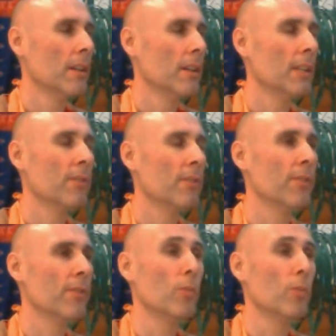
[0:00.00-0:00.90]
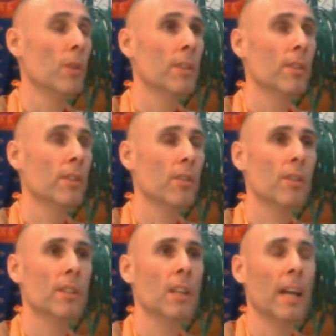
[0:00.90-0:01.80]
either from want
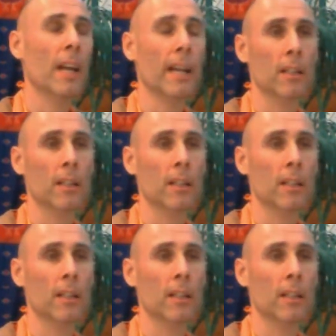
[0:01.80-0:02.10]
or the lack